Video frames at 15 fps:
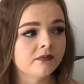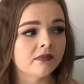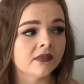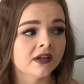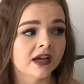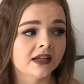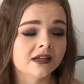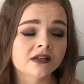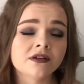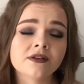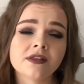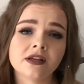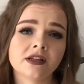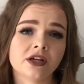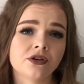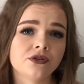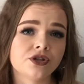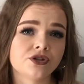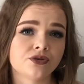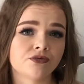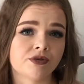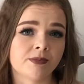Another thing that you need
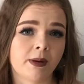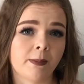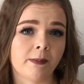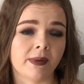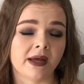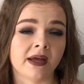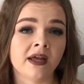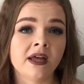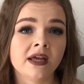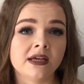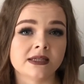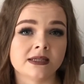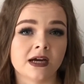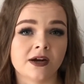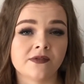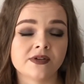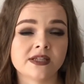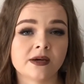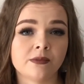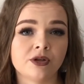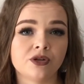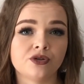to remember is that every
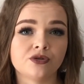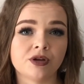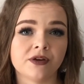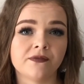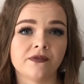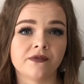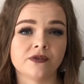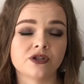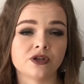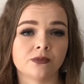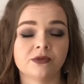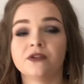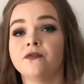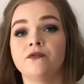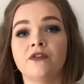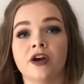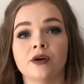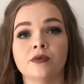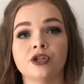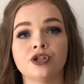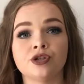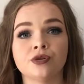time when you drink something very
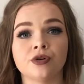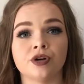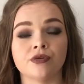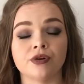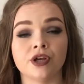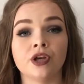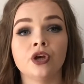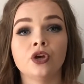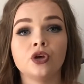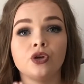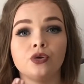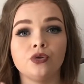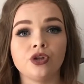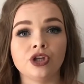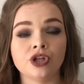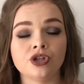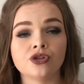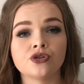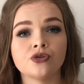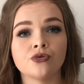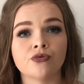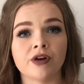sugary, you need
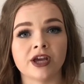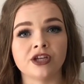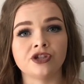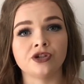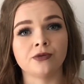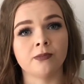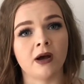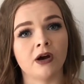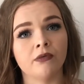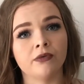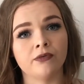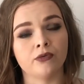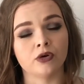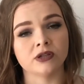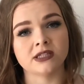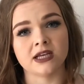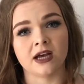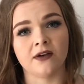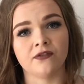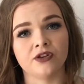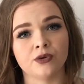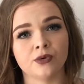to rinse your mouth with water
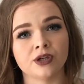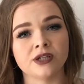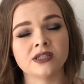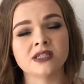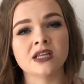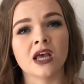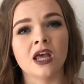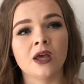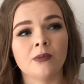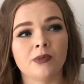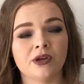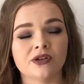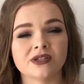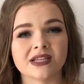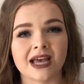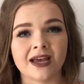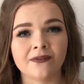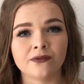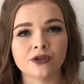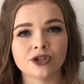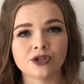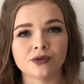afterwards, because
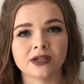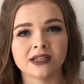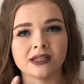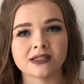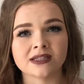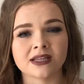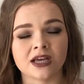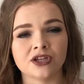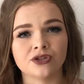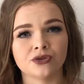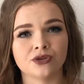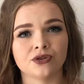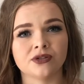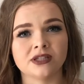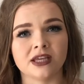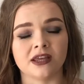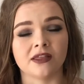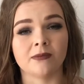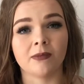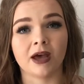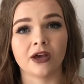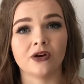every sugar that stays on your teeth
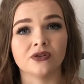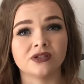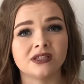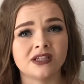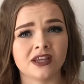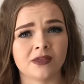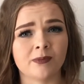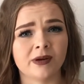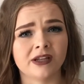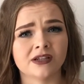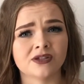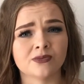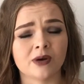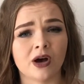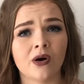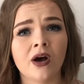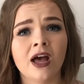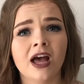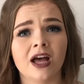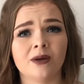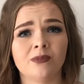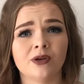might cause teeth pain as well.
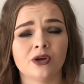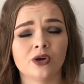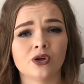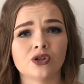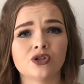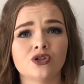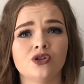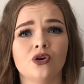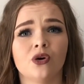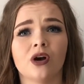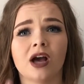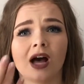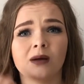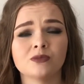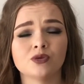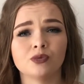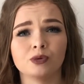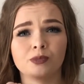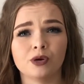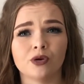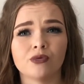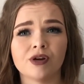And because your gums will
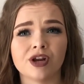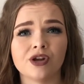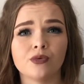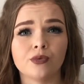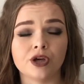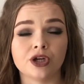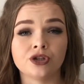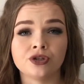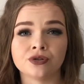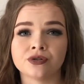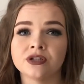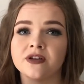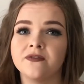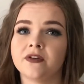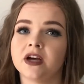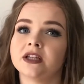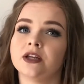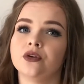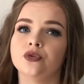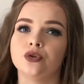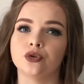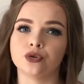be already weak due to the fact that
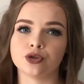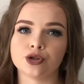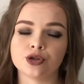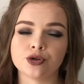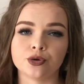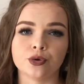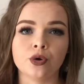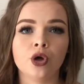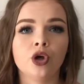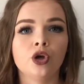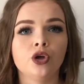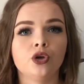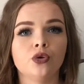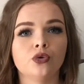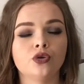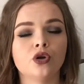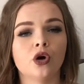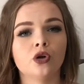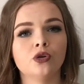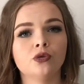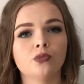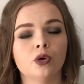you don't chew, you
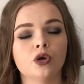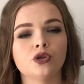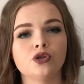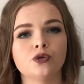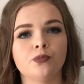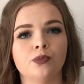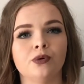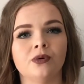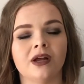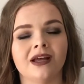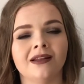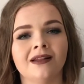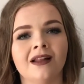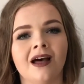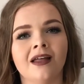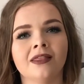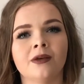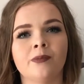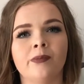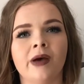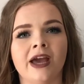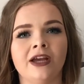don't want to put another
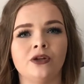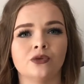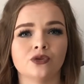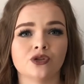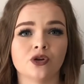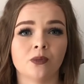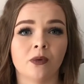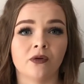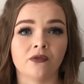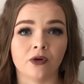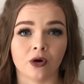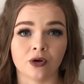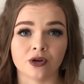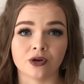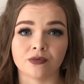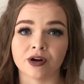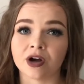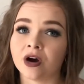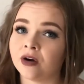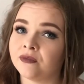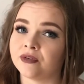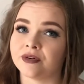pain on top of all your
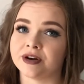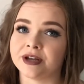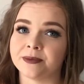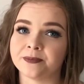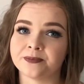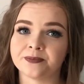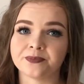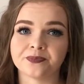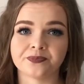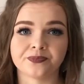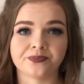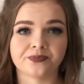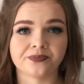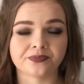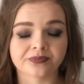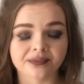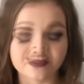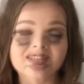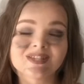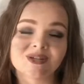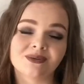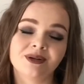recovery.
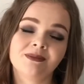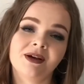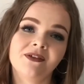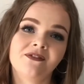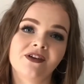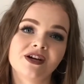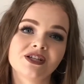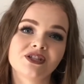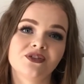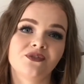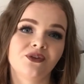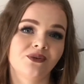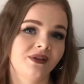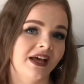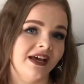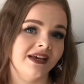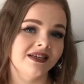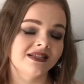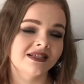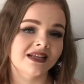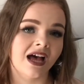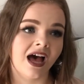So in my first few
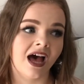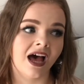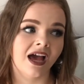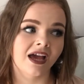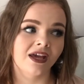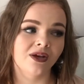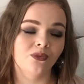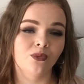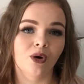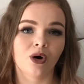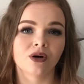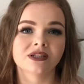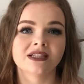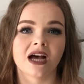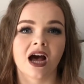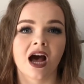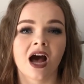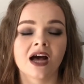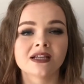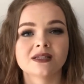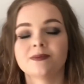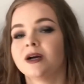days, I walked
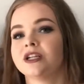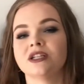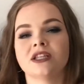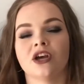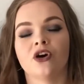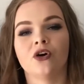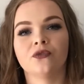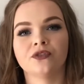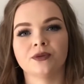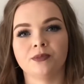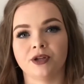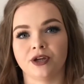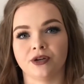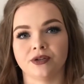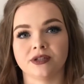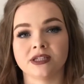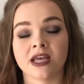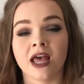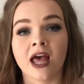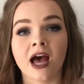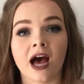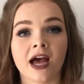as much as I comfortably could.
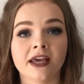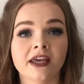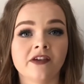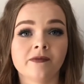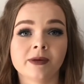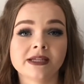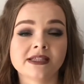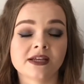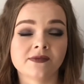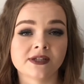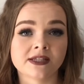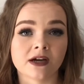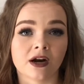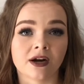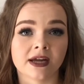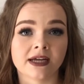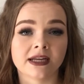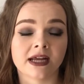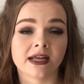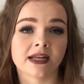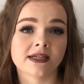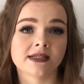I gave myself a target
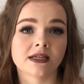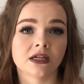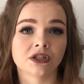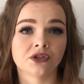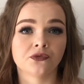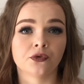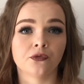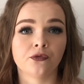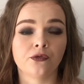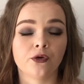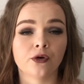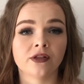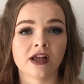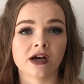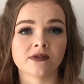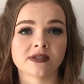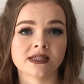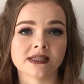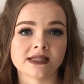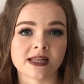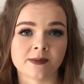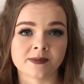and I started from 4,000
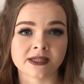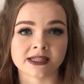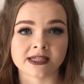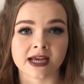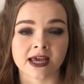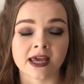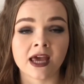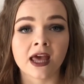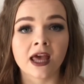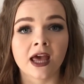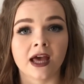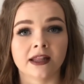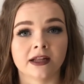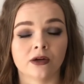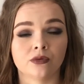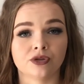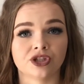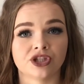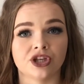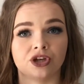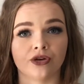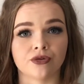steps a day, and I will
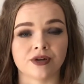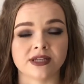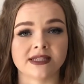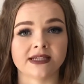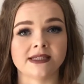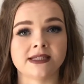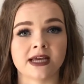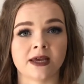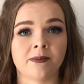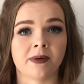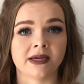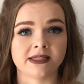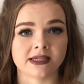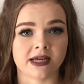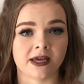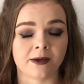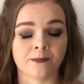just increase it day by day.